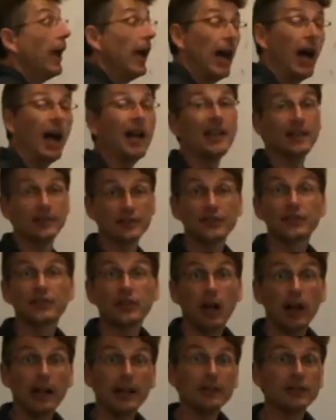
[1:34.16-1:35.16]
And its
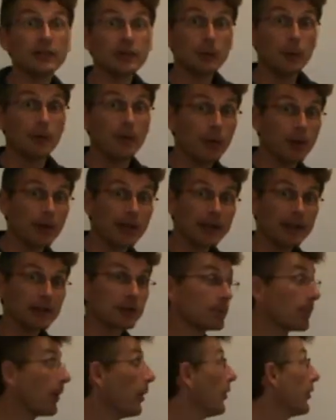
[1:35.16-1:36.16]
size, as we've already
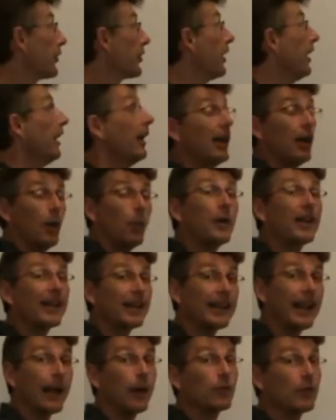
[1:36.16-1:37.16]
explored, we can
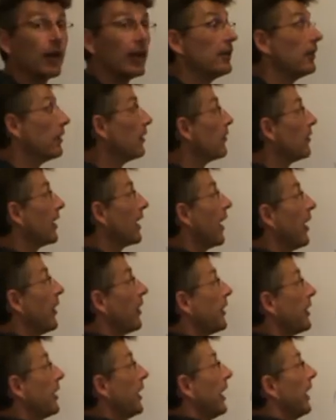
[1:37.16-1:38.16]
now rely
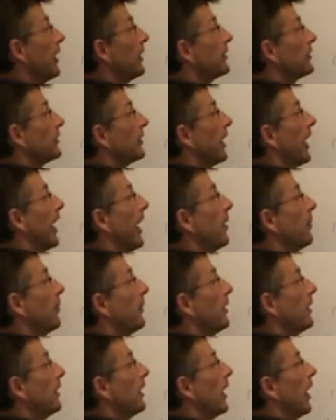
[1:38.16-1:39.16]
on as m
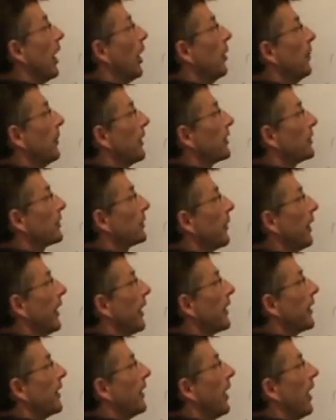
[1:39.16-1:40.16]
omega squared
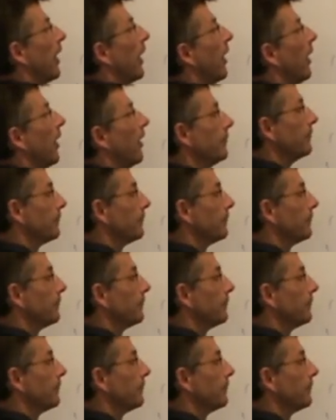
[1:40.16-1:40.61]
r.